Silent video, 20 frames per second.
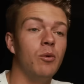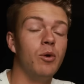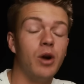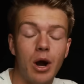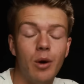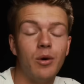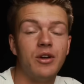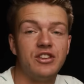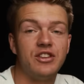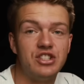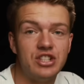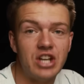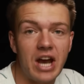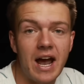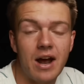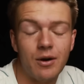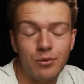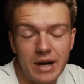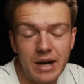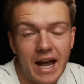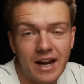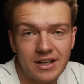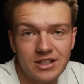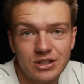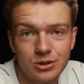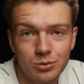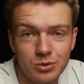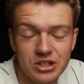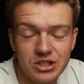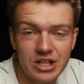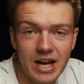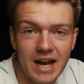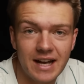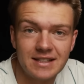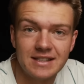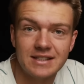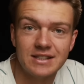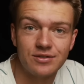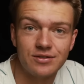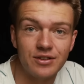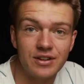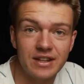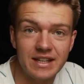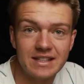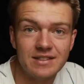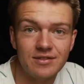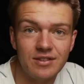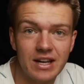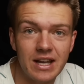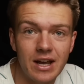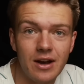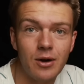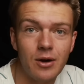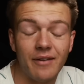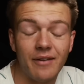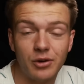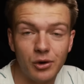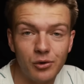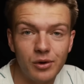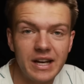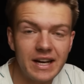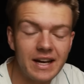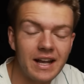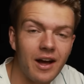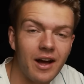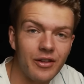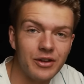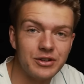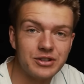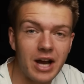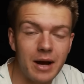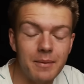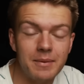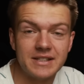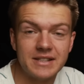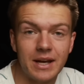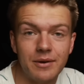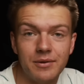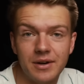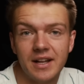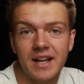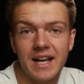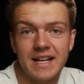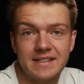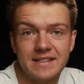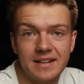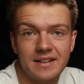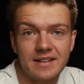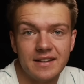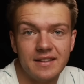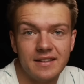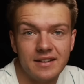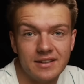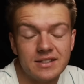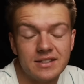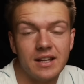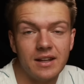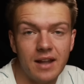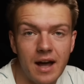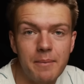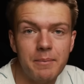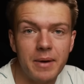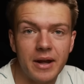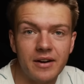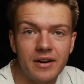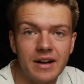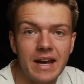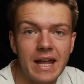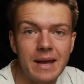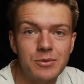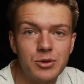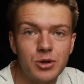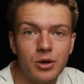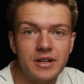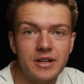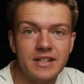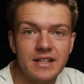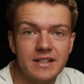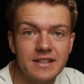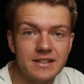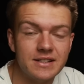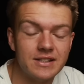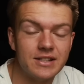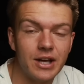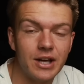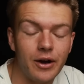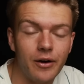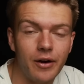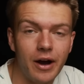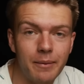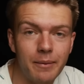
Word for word: We'll go with ja reactions with Jackson's for this video. After reading all those comments, I realized that there's a lot better name choices and so